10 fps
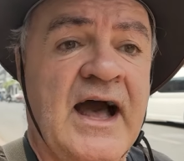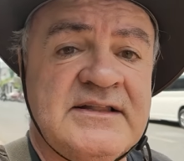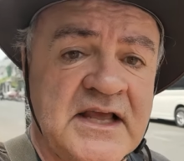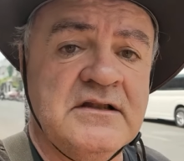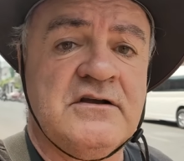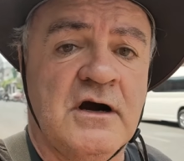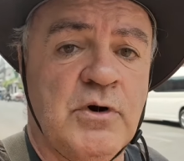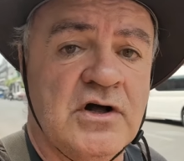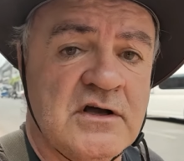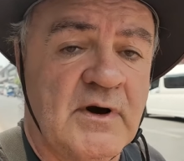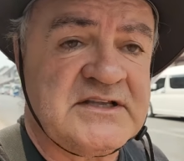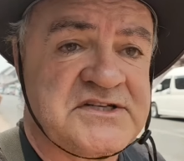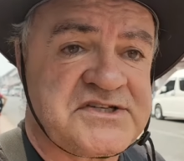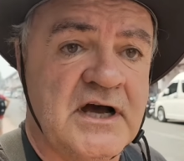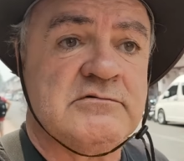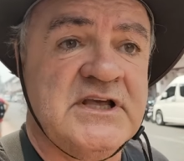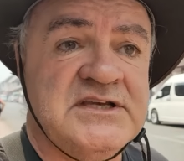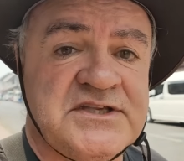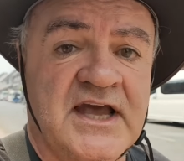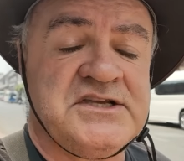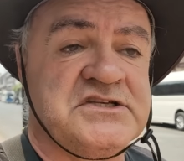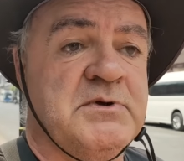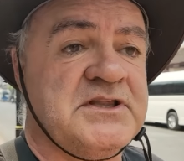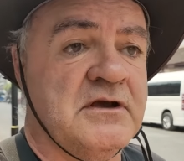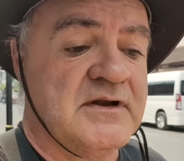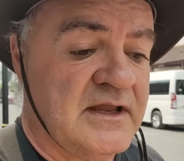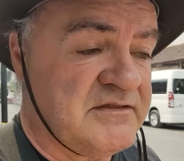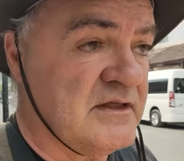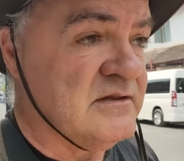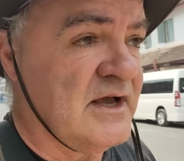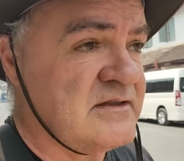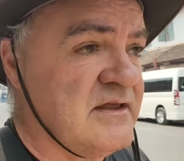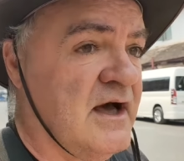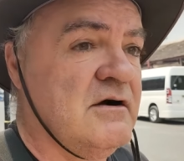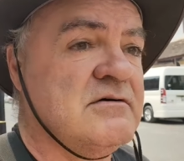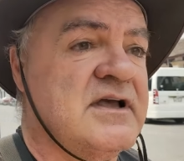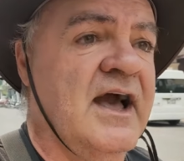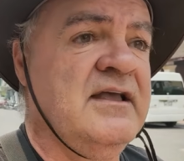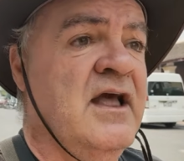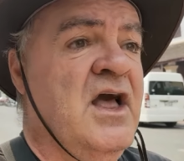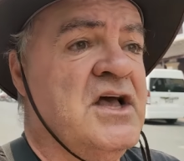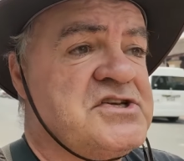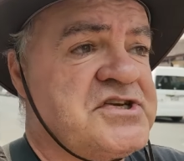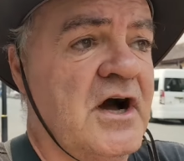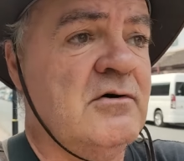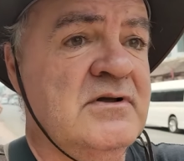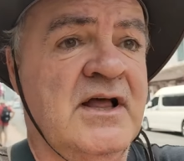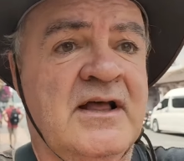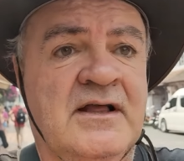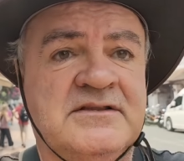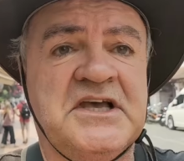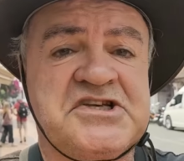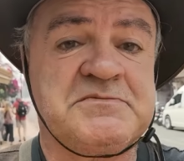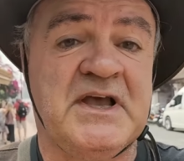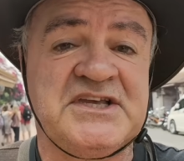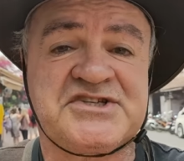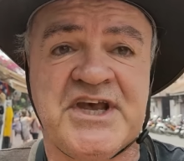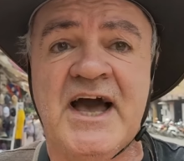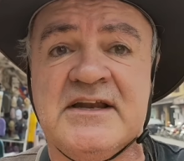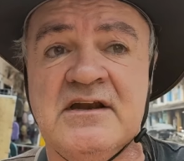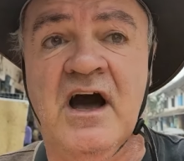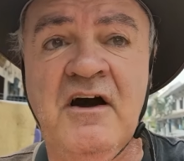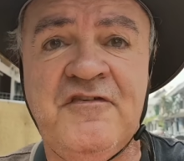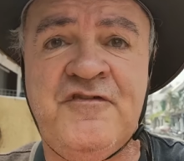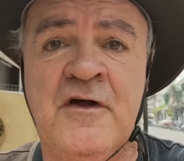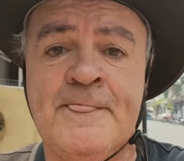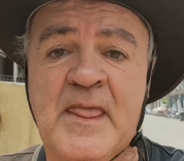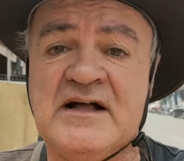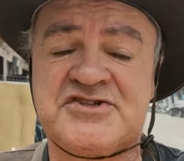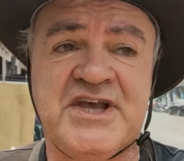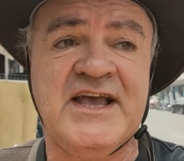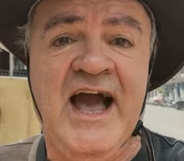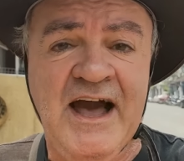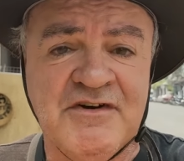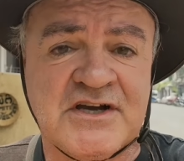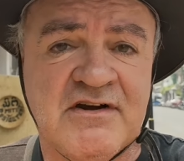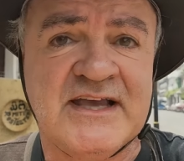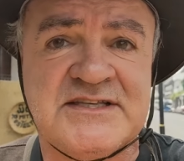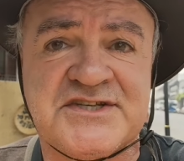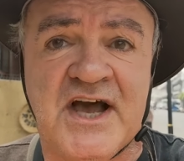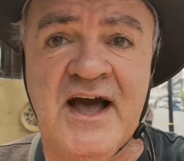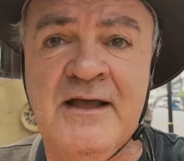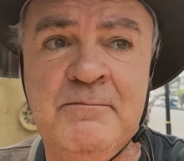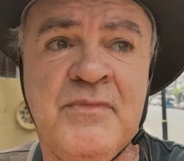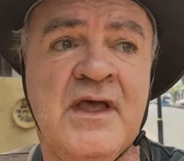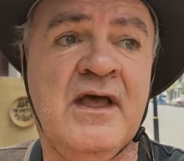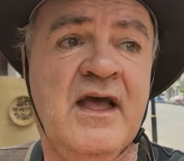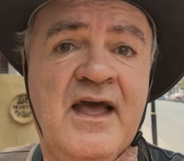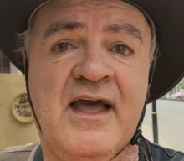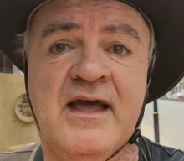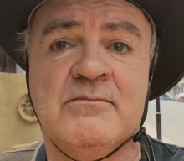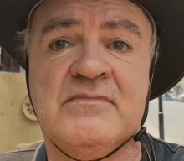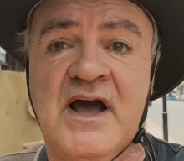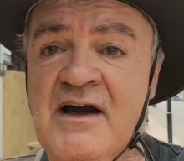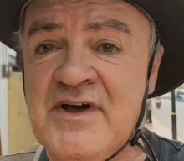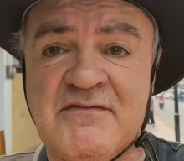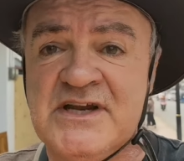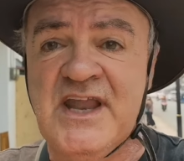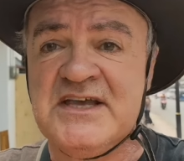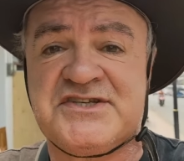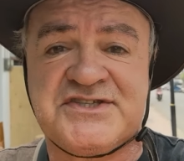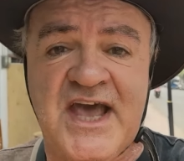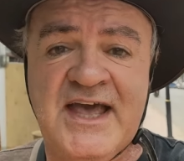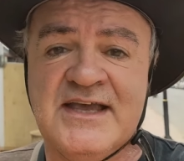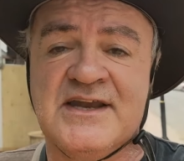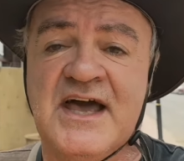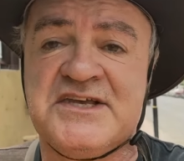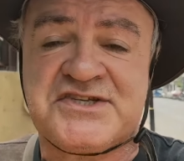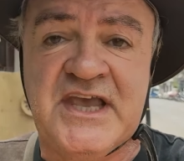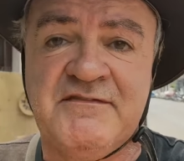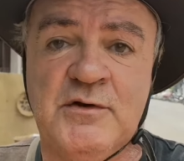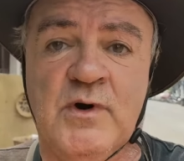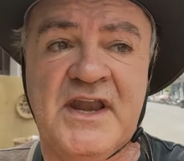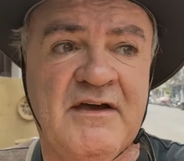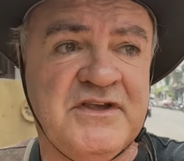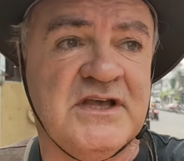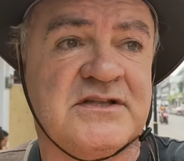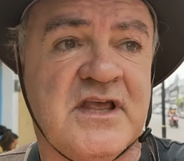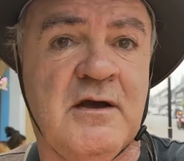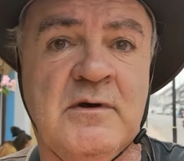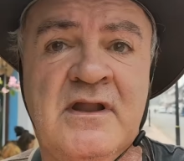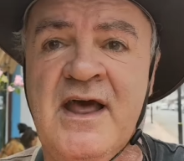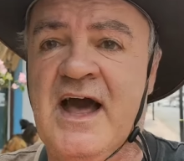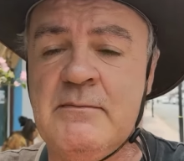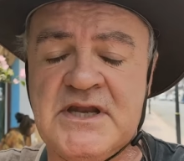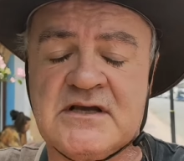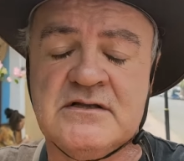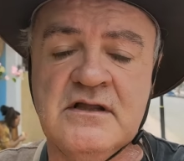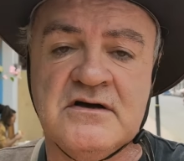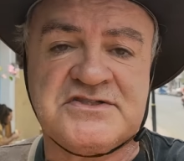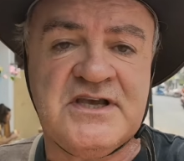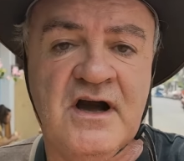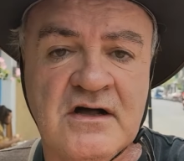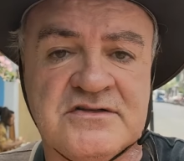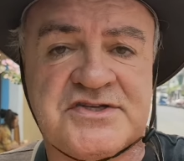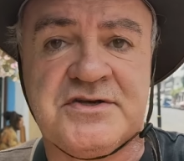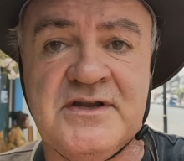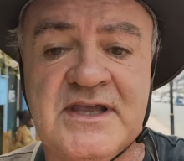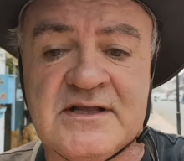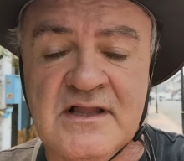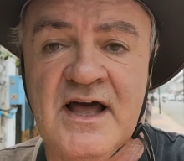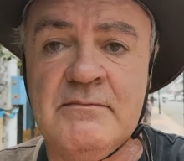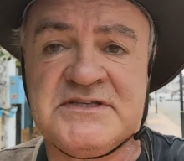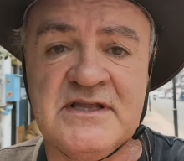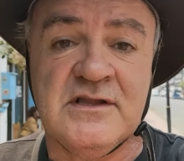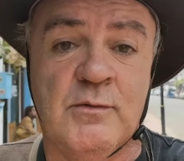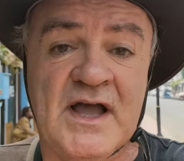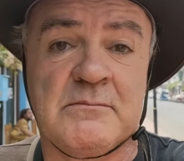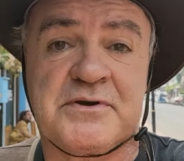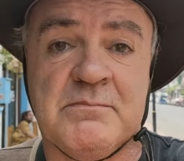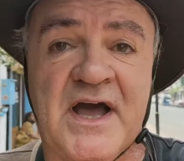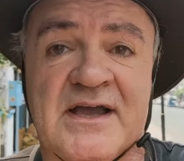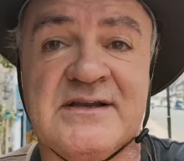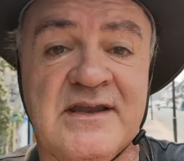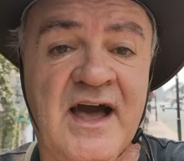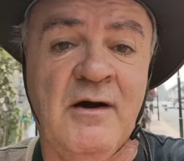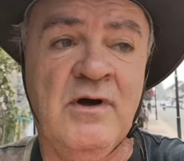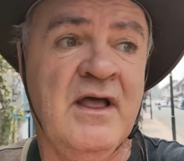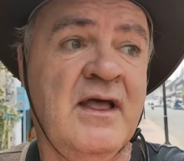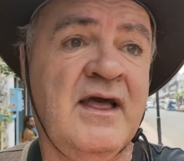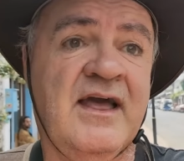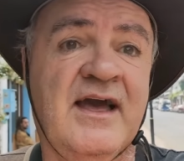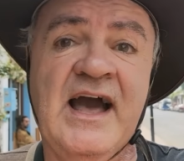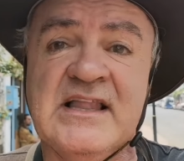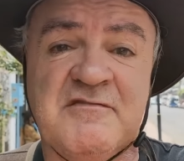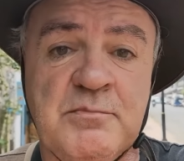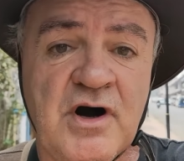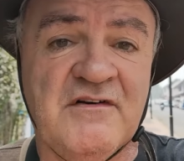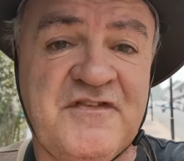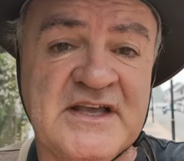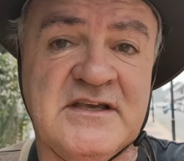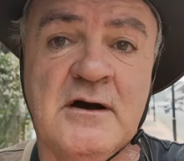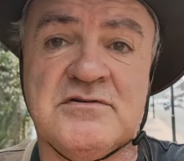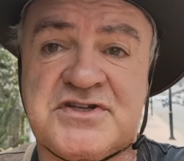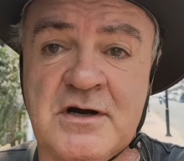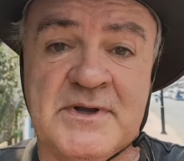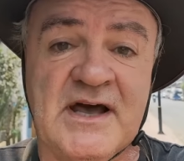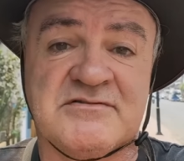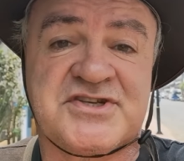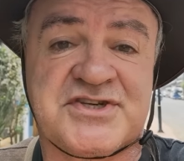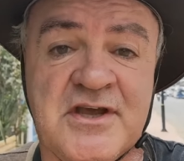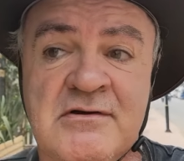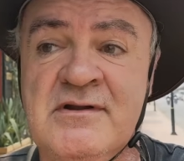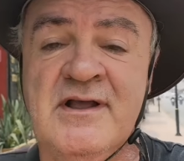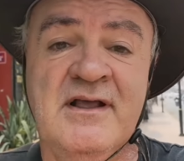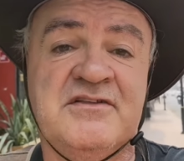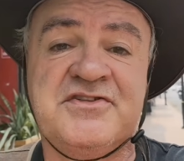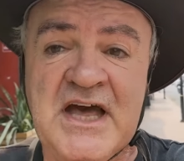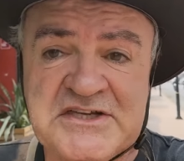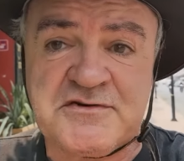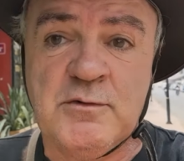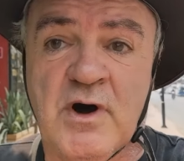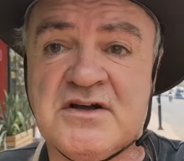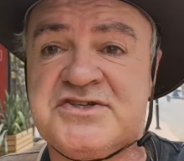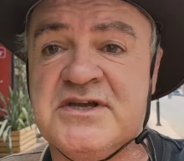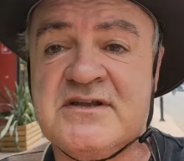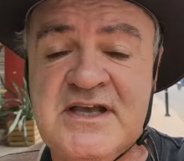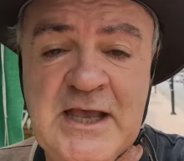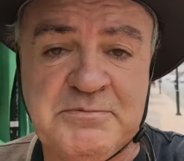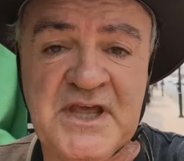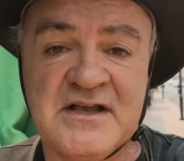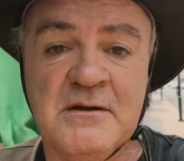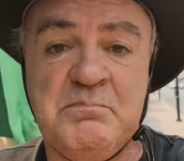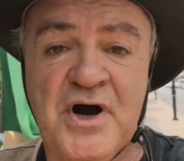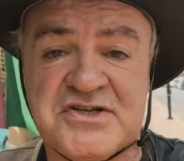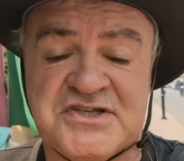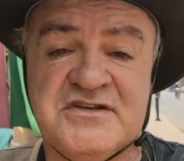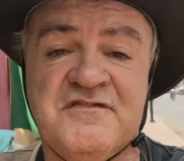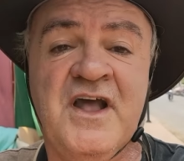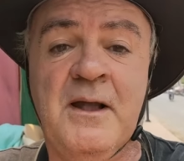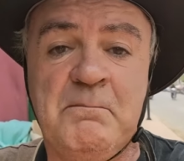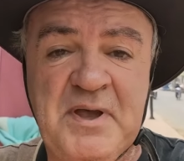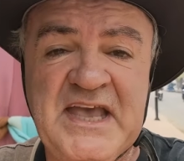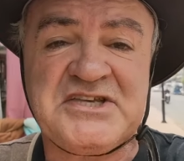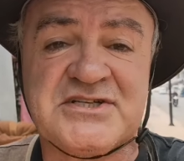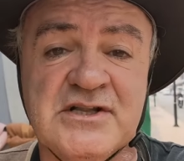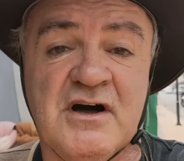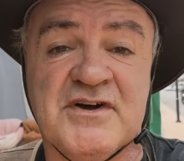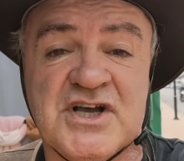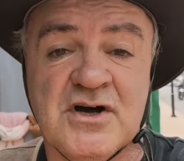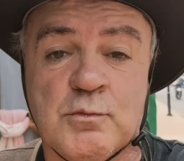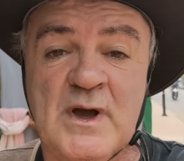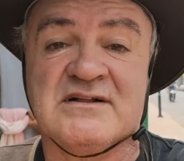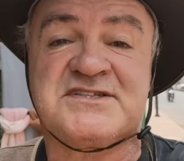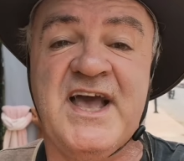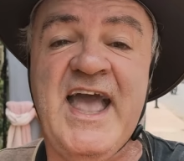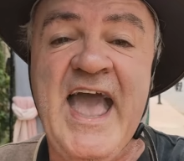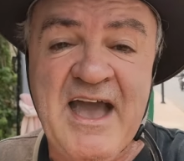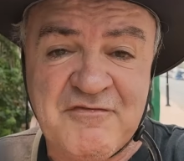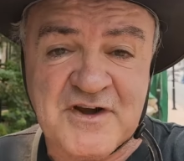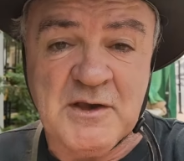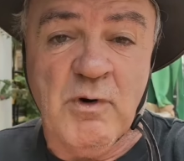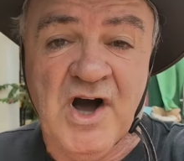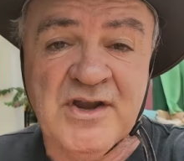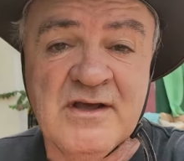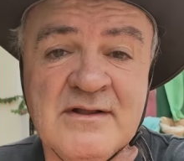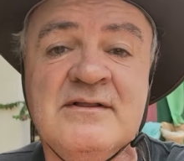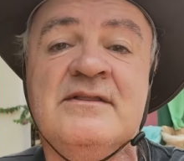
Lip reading: I didn't come all the way to Southeast Asia to be doing anything like that, okay? So, this is me signing off. I'll say have a great time. Have a nice day, a nice evening, whatever you're doing. I'm in a glossy, hot and sunny climate in Luang Prabang now. I'll have more videos coming out soon. Thanks for watching. Keep thinking positive. Peace, love and goodwill to everyone.